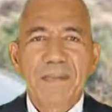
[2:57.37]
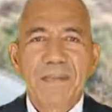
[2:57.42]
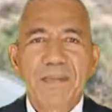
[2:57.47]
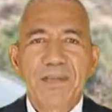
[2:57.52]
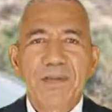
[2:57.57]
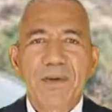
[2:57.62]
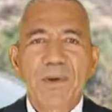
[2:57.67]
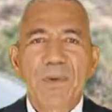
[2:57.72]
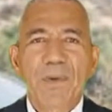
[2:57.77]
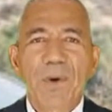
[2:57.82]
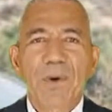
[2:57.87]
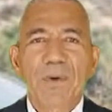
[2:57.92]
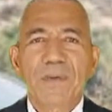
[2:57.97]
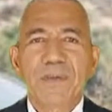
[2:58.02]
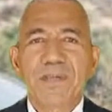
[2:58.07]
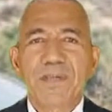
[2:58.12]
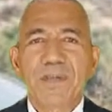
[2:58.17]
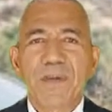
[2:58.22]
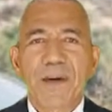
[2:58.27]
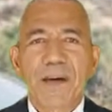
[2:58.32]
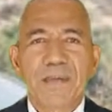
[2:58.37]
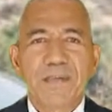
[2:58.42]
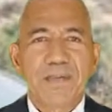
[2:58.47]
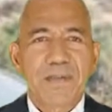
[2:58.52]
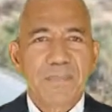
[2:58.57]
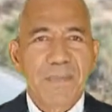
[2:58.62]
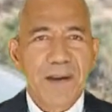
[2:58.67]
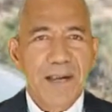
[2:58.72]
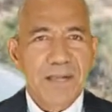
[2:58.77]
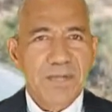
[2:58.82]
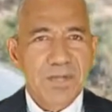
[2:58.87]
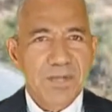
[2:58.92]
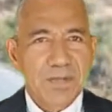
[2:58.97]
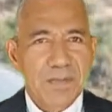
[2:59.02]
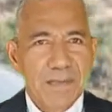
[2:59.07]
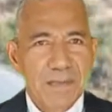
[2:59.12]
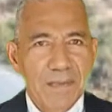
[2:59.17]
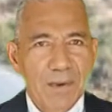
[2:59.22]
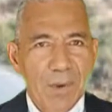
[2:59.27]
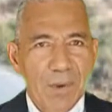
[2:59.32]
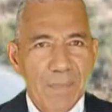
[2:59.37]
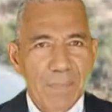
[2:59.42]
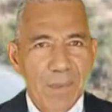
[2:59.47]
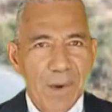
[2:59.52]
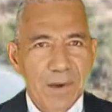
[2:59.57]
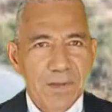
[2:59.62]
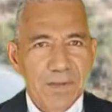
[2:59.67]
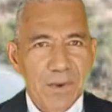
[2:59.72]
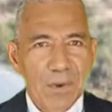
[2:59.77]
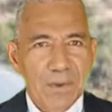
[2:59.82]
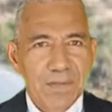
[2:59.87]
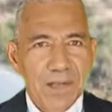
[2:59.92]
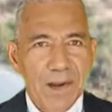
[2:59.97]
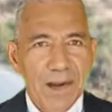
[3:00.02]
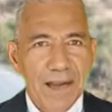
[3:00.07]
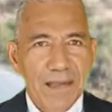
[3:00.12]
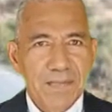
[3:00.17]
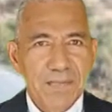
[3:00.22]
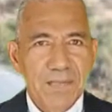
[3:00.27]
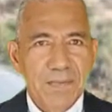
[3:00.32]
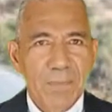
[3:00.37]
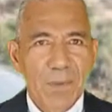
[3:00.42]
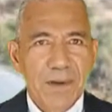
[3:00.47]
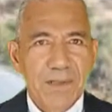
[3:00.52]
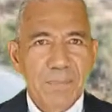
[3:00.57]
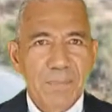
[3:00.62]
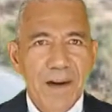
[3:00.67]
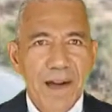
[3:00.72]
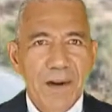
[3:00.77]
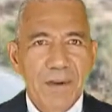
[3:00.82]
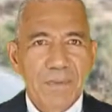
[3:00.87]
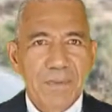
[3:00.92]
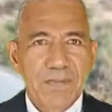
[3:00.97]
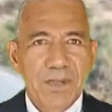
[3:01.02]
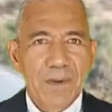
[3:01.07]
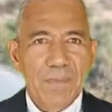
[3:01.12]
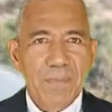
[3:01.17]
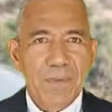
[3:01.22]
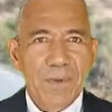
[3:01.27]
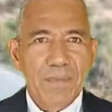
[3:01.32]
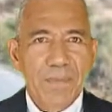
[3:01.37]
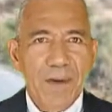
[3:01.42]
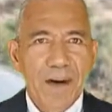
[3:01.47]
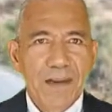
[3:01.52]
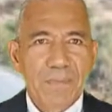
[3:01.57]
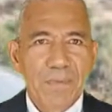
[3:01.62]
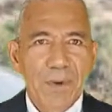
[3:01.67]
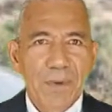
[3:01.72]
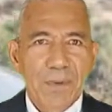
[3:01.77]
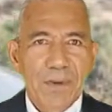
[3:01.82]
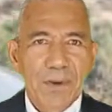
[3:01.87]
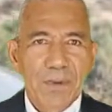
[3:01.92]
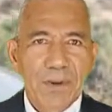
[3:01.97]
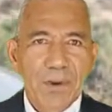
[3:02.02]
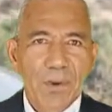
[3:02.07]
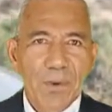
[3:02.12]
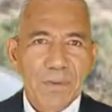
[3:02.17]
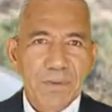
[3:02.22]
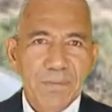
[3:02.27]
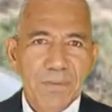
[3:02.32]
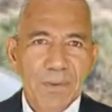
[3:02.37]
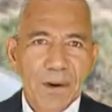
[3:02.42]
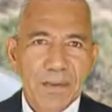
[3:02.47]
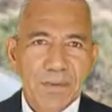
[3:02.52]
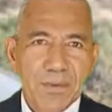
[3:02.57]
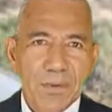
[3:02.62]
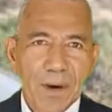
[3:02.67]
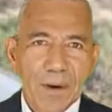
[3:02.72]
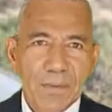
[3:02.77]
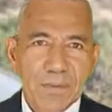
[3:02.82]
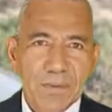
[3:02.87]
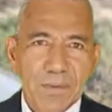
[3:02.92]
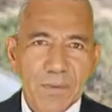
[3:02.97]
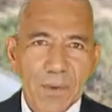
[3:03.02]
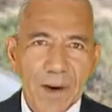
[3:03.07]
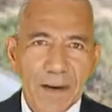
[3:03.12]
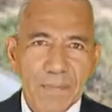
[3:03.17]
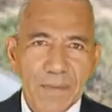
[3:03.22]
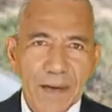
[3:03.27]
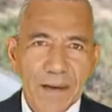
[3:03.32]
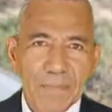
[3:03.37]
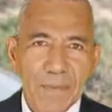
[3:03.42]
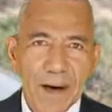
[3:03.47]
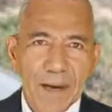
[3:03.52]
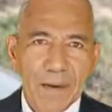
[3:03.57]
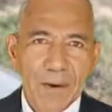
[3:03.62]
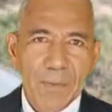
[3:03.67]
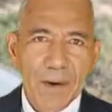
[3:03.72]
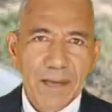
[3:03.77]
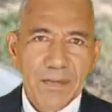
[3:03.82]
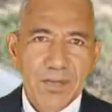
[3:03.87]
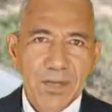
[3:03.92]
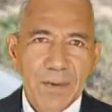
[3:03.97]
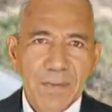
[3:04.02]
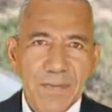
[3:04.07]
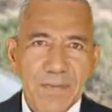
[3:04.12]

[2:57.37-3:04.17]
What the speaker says: your slurred speech, or bloodshot eyes, which may also provide probable cause for a drunk driving evaluation.